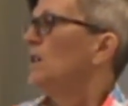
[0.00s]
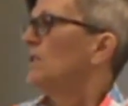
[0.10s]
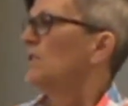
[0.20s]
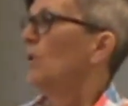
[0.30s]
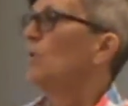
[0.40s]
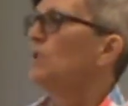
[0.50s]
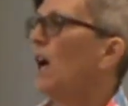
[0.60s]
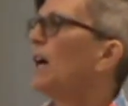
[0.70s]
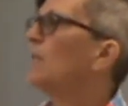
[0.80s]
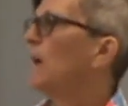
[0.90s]
So we'll
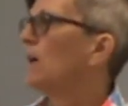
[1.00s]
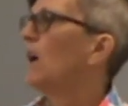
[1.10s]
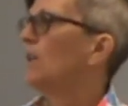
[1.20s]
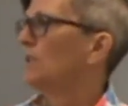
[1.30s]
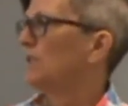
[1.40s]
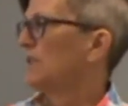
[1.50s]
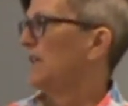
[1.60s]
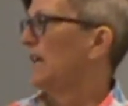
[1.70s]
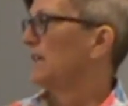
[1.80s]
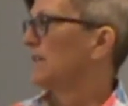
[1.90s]
talk about all those
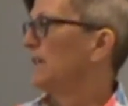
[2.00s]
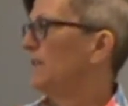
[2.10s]
things.